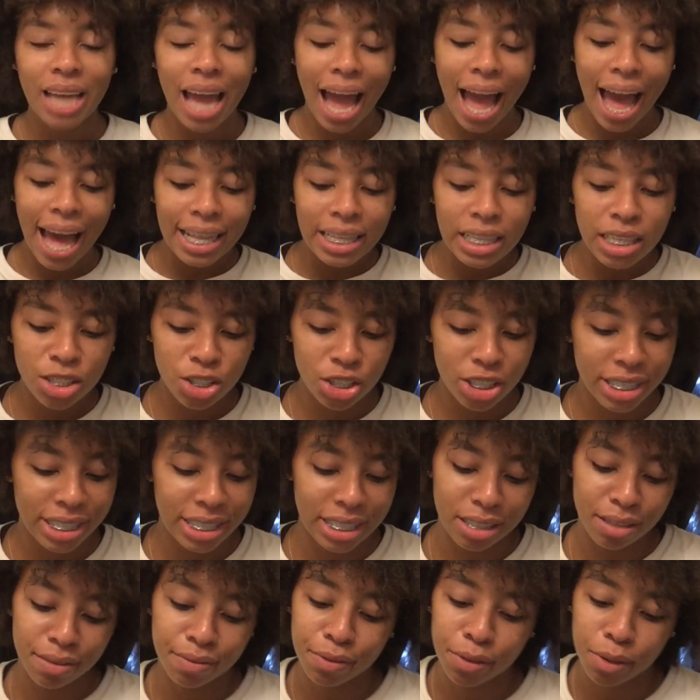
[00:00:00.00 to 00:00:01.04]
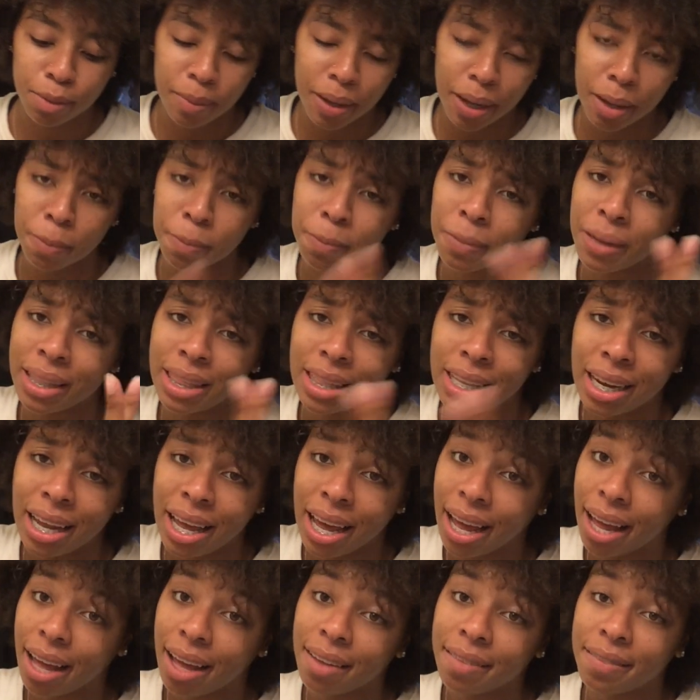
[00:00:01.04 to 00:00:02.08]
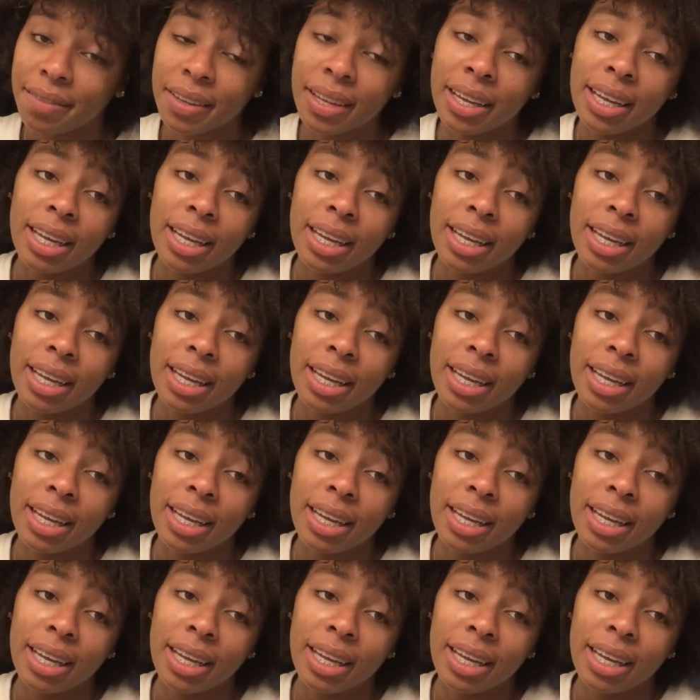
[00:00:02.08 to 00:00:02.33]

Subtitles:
I had the dreads in for about a month and a half